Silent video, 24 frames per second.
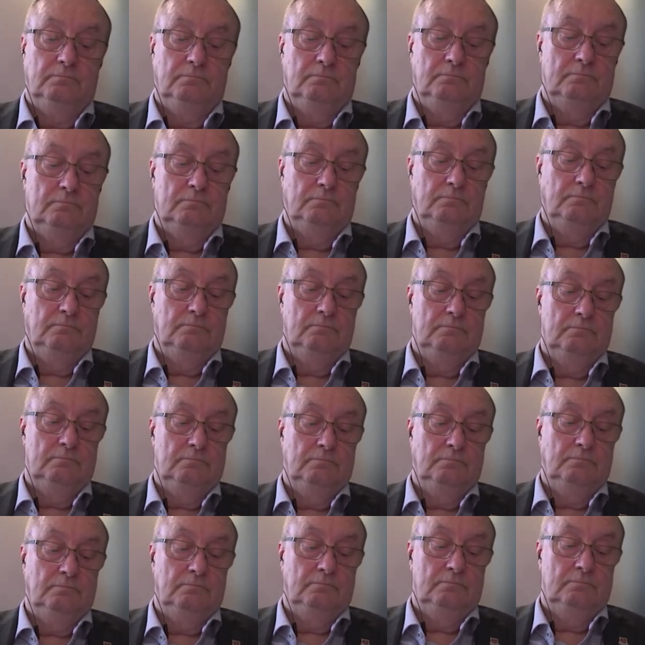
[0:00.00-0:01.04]

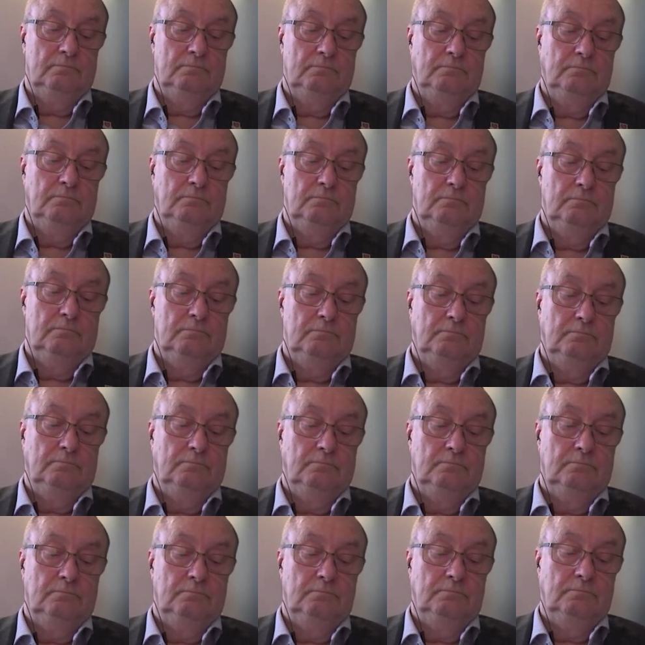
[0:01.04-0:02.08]

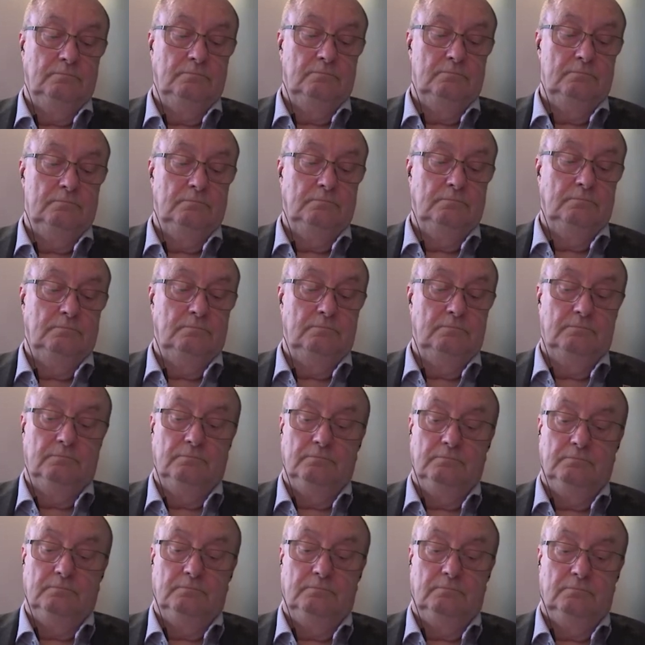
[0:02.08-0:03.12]

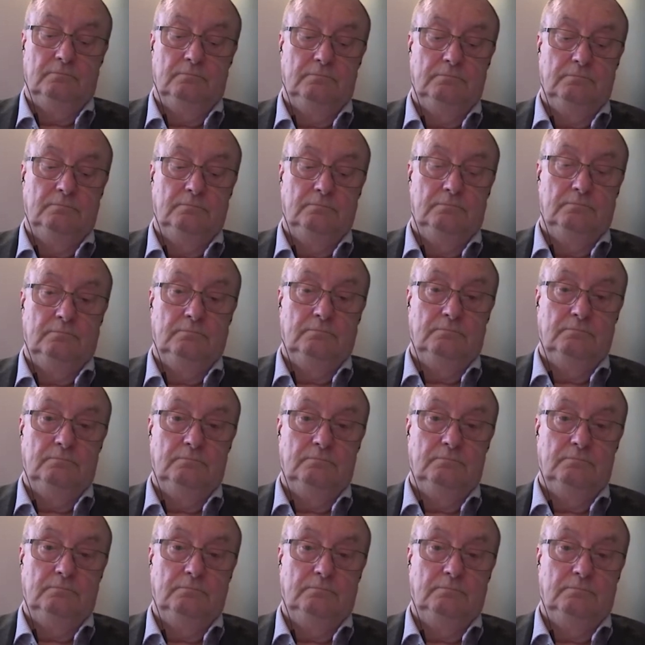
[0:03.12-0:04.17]

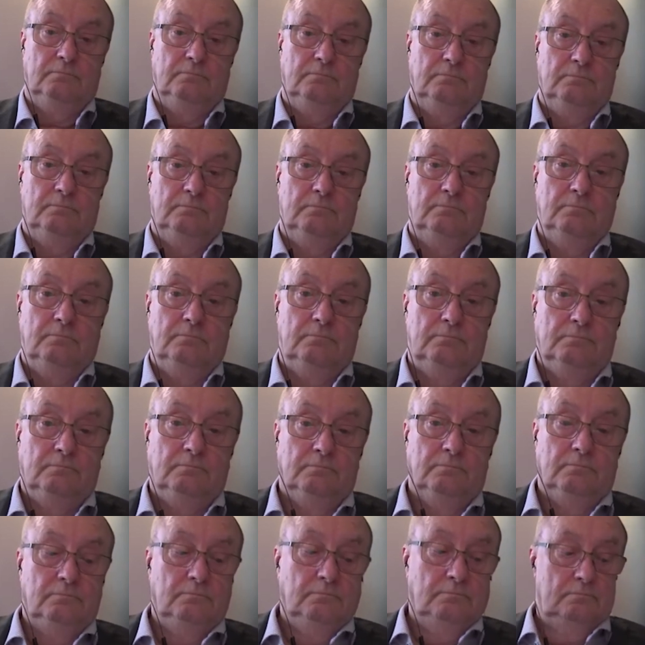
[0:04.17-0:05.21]

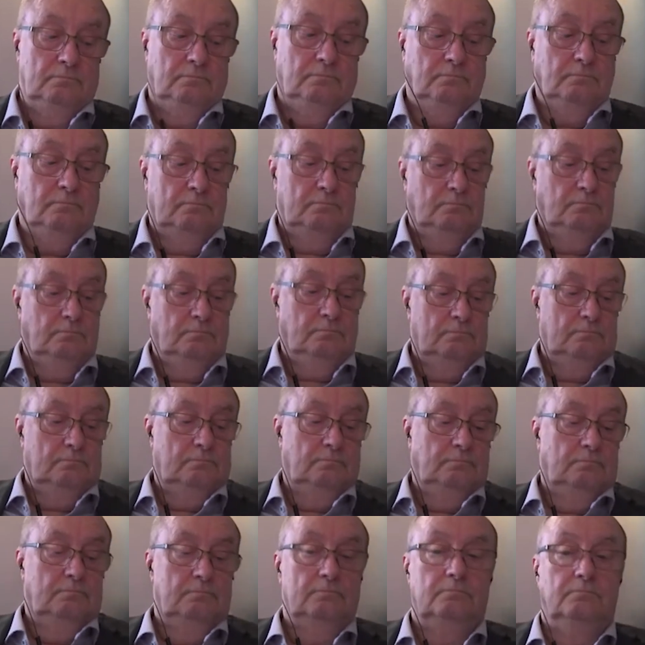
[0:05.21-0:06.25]

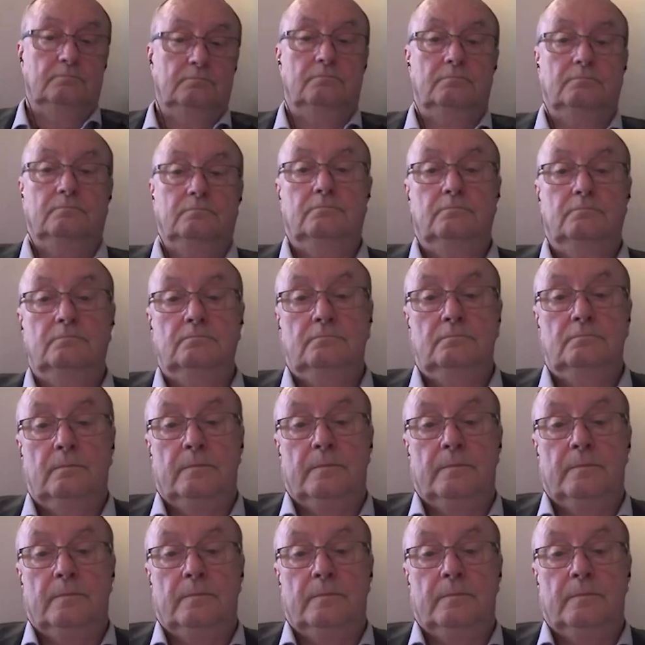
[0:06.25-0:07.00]
(silent)